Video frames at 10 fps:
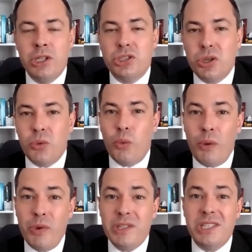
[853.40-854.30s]
So
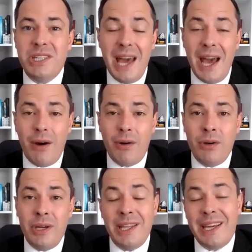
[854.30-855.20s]
what we see now,
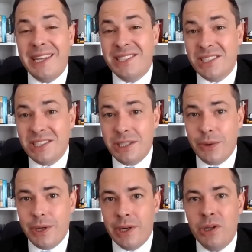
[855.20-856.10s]
in the case of
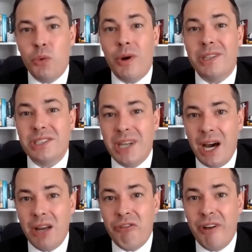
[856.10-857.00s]
Syria, where
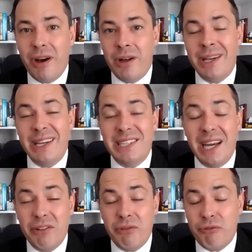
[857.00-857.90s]
Assad fell, he's
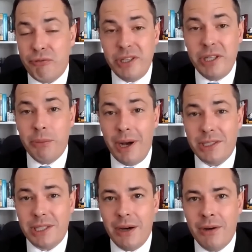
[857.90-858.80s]
had to flee to
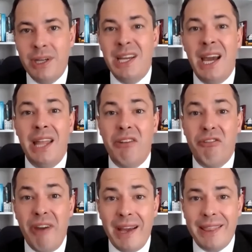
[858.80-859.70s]
Moscow, and the
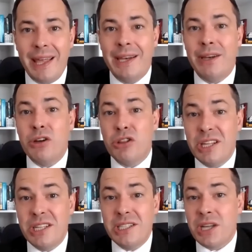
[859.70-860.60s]
fact that
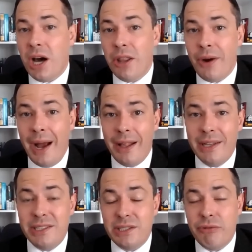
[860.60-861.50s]
these other
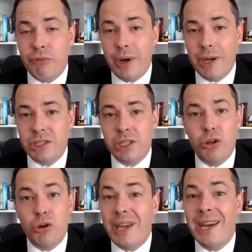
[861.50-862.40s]
allies of Russia,
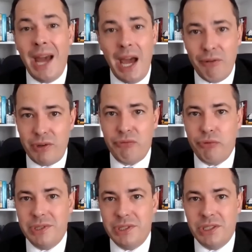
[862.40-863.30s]
located in Africa,
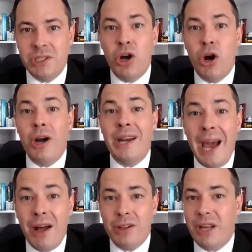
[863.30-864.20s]
for instance, are
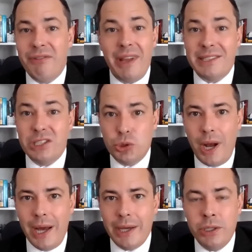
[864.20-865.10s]
now left out to
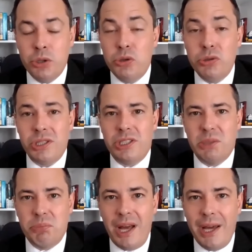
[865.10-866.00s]
dry. Who's going to
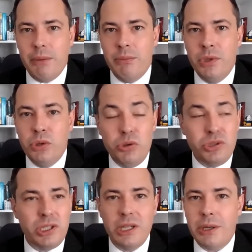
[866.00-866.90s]
supply them?
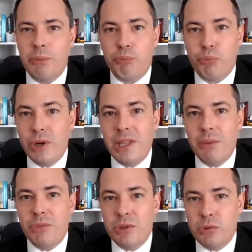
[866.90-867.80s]
Who's going to bring
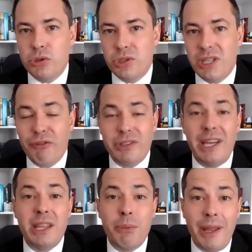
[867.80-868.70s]
them new stuff or
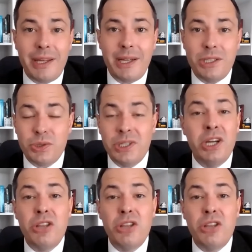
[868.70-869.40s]
take them out of the country?